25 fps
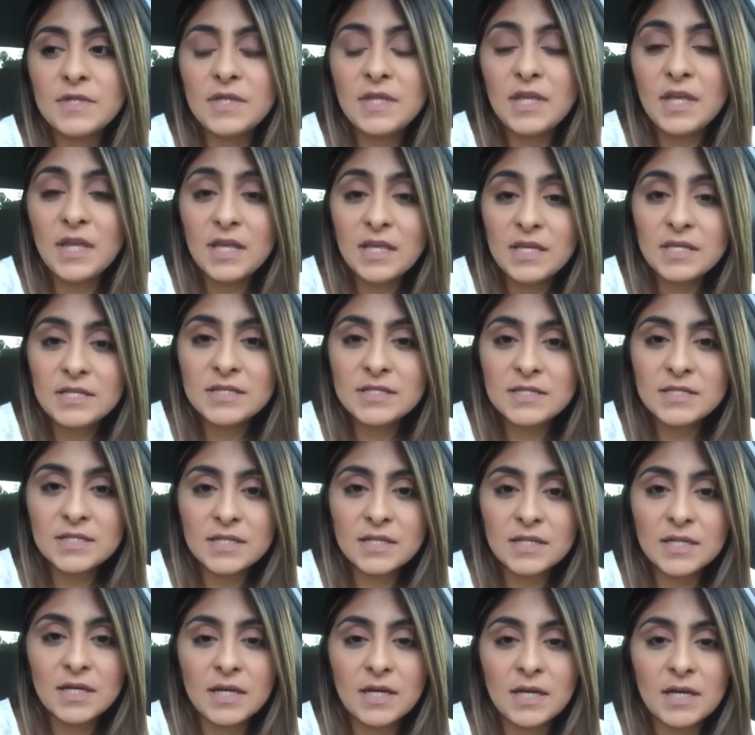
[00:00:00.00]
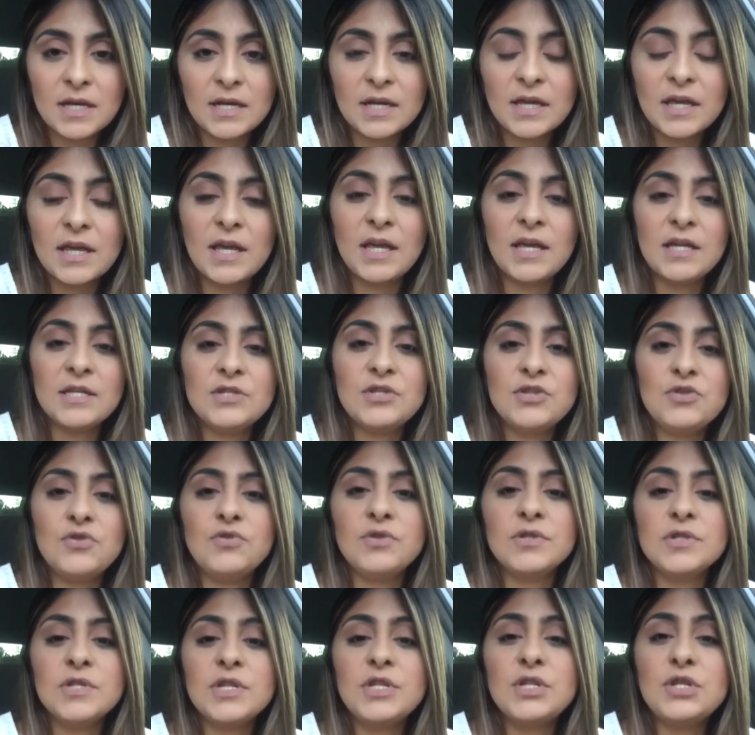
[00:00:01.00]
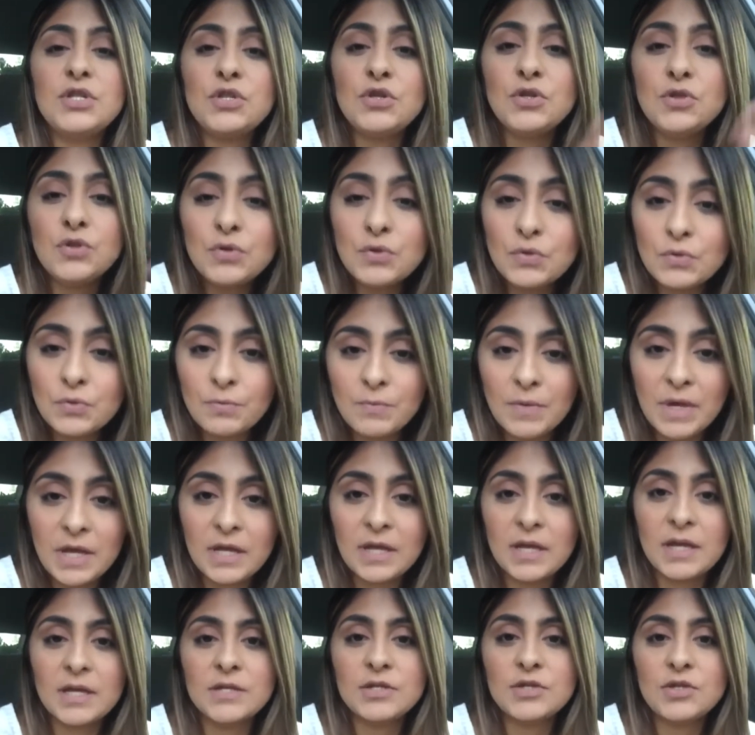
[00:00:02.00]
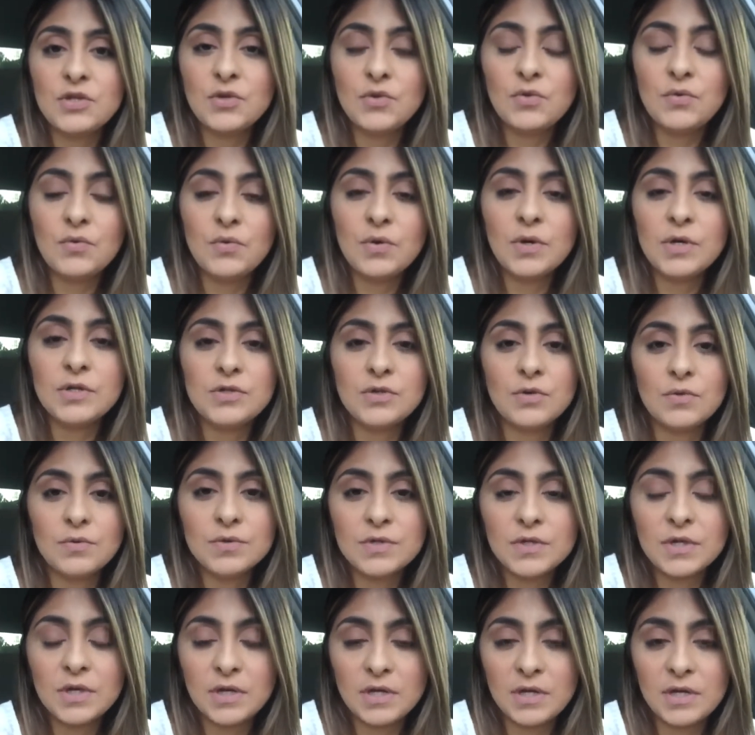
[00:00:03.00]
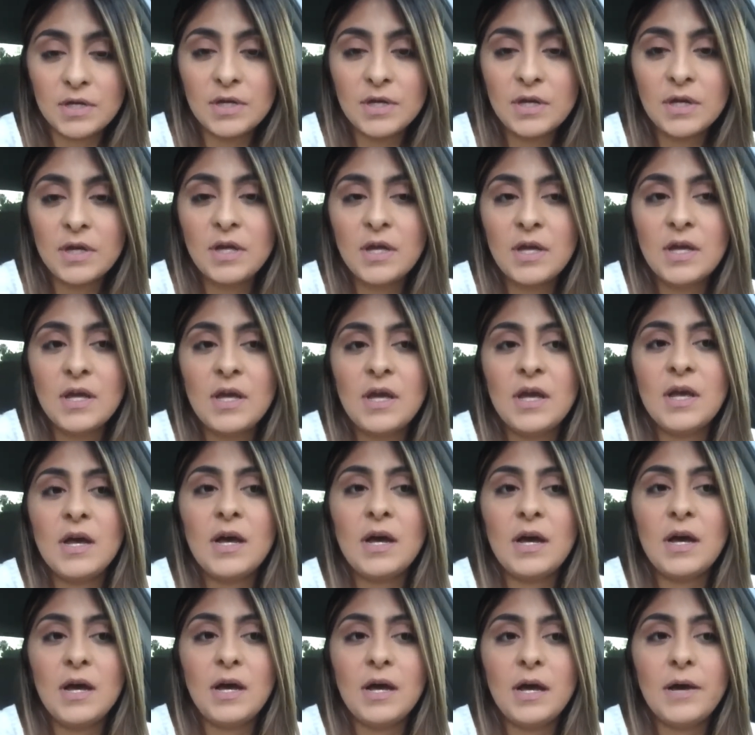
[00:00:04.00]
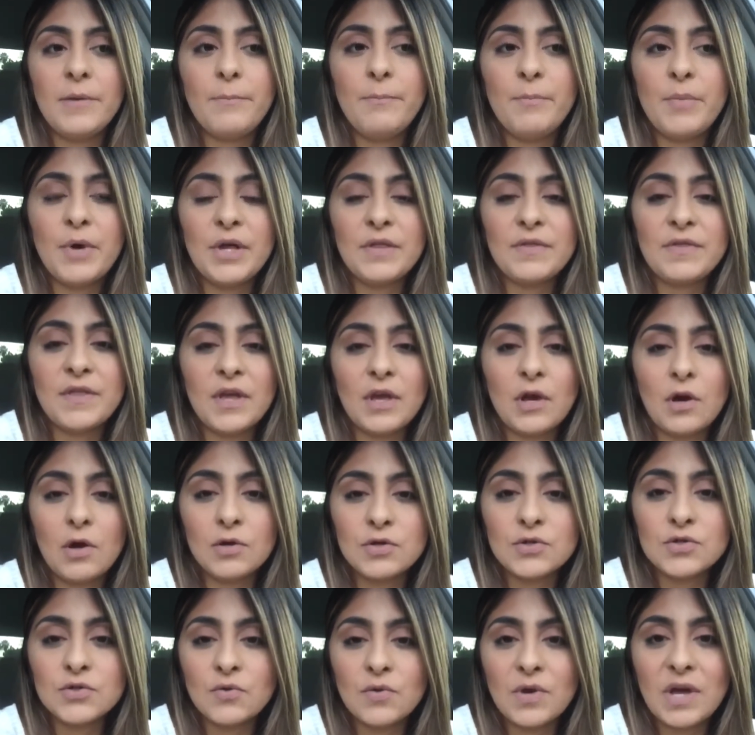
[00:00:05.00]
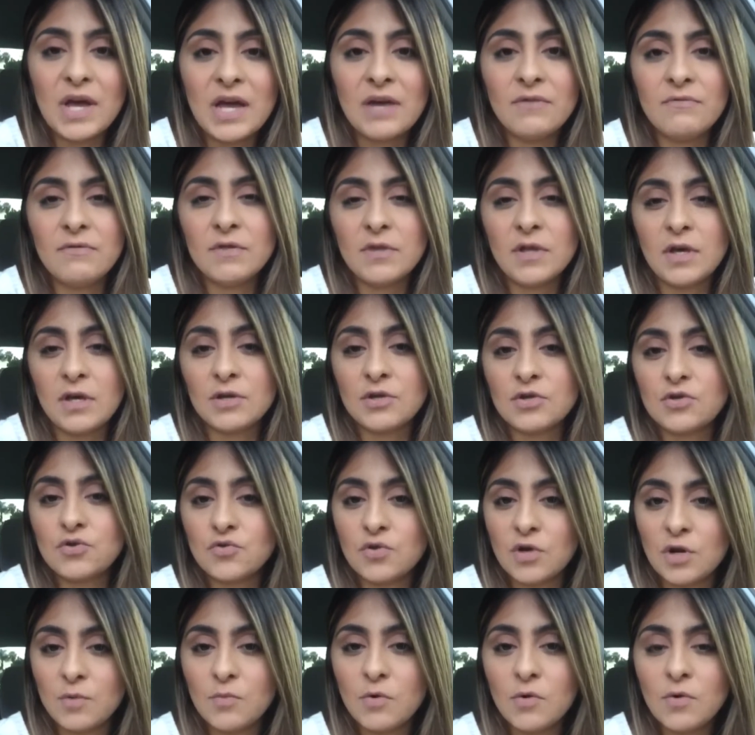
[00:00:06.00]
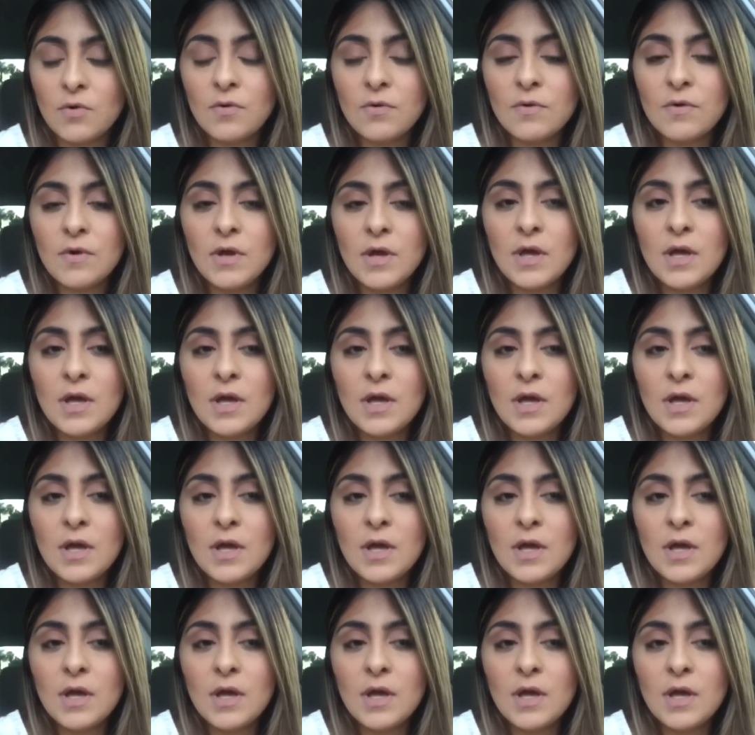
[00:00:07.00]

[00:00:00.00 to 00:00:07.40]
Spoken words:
These kids usually do make it to adulthood, but they also have a lot of trouble.